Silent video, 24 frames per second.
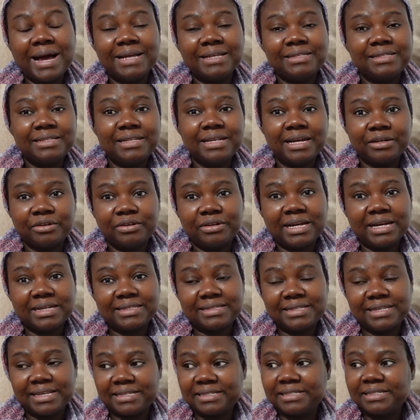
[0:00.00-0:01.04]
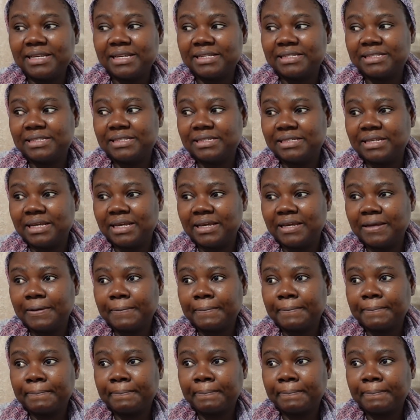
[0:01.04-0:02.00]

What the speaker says: I did another test yesterday